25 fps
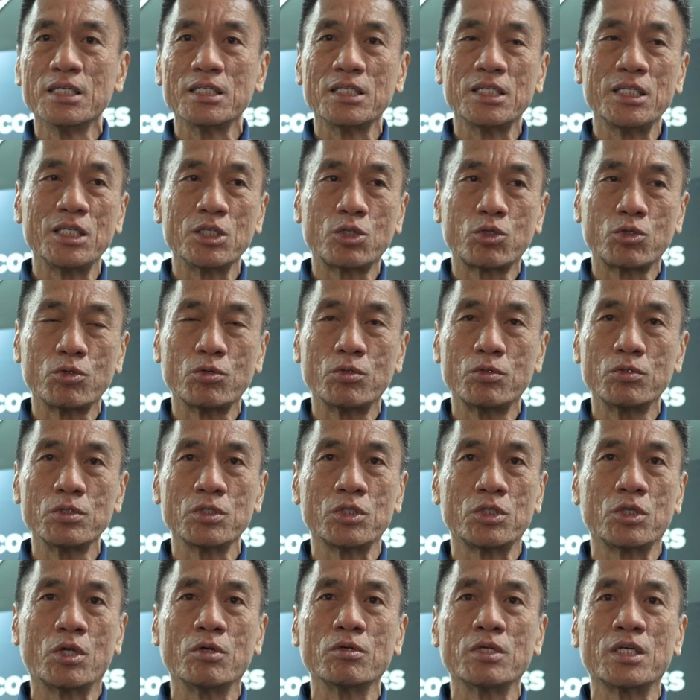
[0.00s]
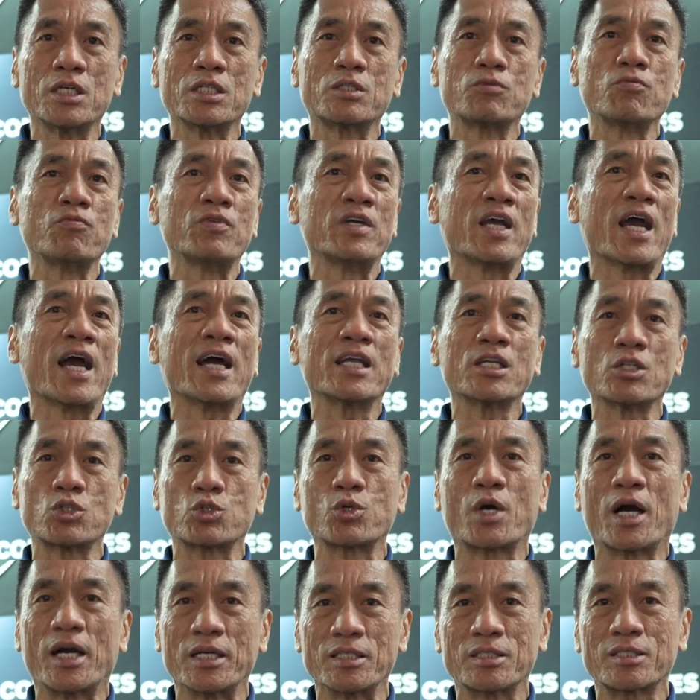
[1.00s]
E2, you know, is
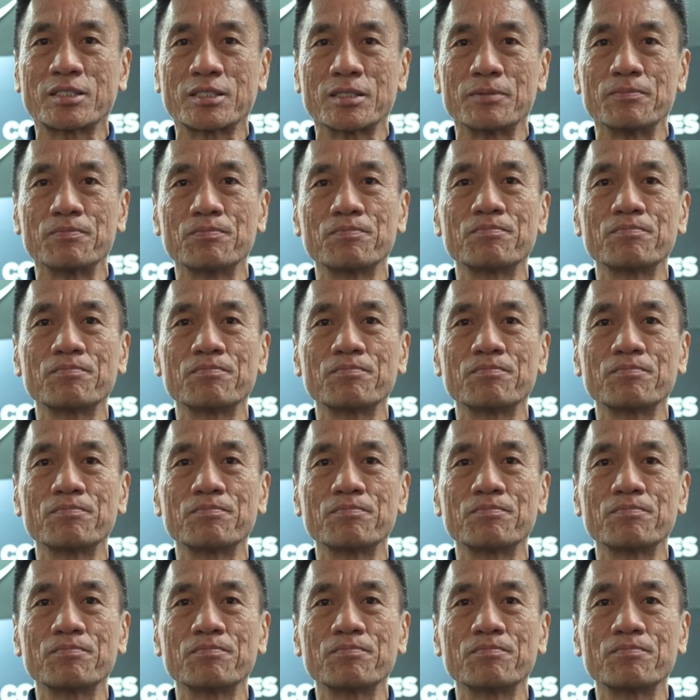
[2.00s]
re-energized.